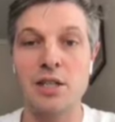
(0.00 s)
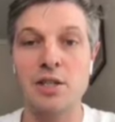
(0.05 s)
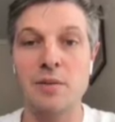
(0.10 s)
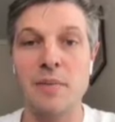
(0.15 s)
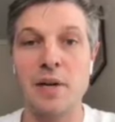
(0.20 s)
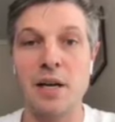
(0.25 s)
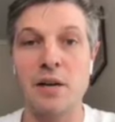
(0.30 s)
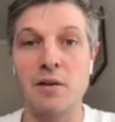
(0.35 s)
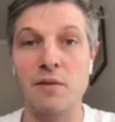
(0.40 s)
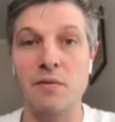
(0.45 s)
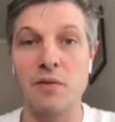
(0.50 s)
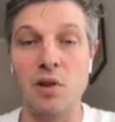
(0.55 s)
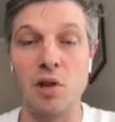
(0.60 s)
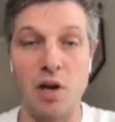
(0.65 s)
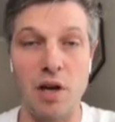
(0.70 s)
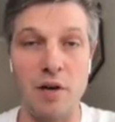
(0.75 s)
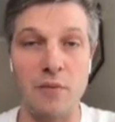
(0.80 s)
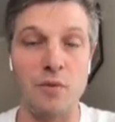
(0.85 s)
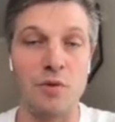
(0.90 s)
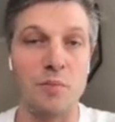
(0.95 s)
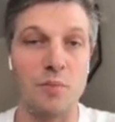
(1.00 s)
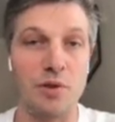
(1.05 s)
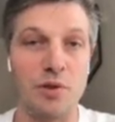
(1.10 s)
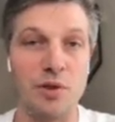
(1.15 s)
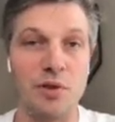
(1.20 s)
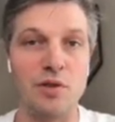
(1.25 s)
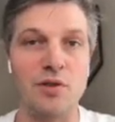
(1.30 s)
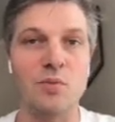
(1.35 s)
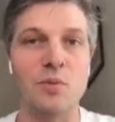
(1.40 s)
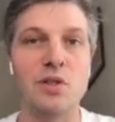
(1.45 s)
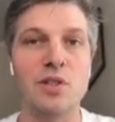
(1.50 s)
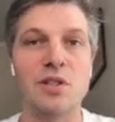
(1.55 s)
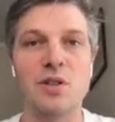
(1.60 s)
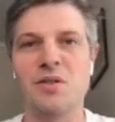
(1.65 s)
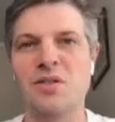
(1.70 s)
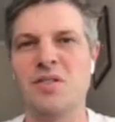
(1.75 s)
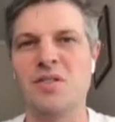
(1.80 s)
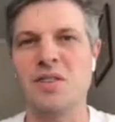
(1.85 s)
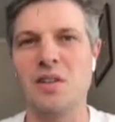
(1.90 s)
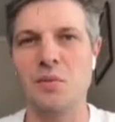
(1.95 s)
amount of light was produced, which
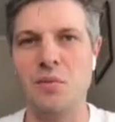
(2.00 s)
tells us that